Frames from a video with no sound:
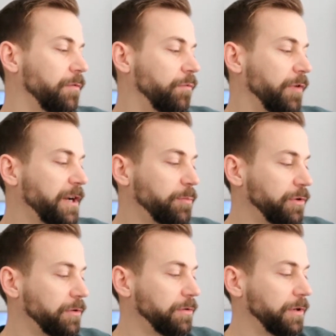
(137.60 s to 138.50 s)

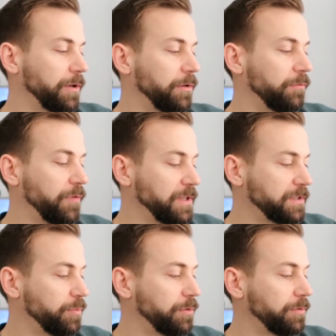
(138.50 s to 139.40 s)
Writable,
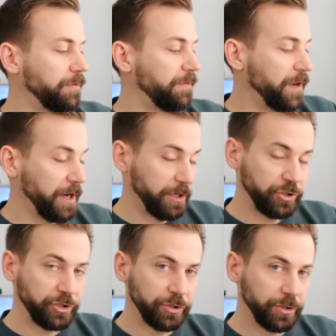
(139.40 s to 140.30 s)
erasable
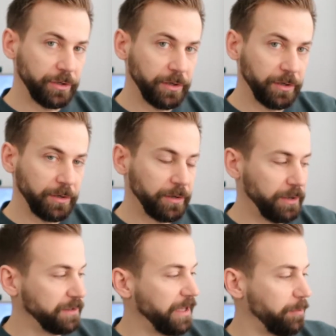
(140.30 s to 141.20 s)
finish.
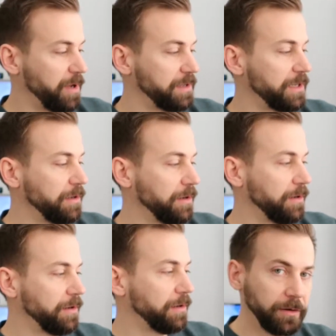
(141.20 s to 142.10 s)
Isn't that amazing?
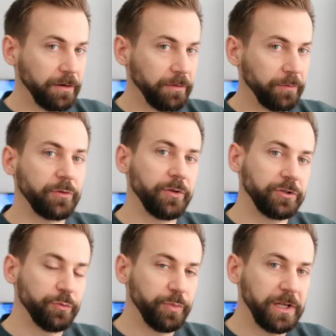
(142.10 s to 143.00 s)
We're going
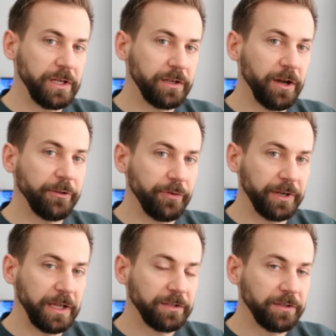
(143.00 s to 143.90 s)
to be
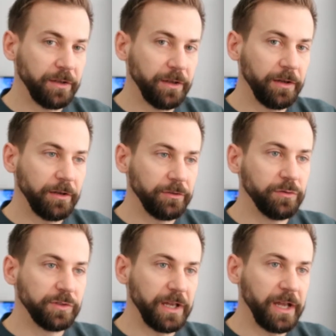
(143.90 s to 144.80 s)
coloring it
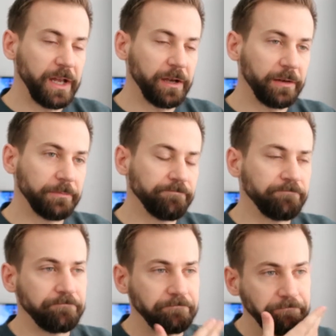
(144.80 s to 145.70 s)

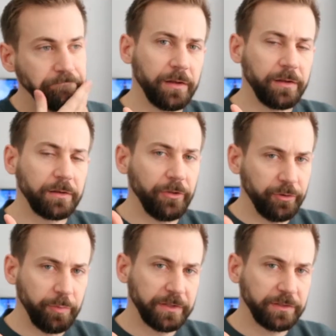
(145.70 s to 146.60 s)
using
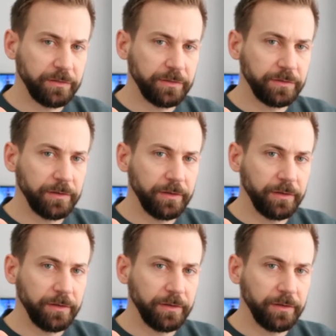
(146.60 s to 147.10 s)
colored pencils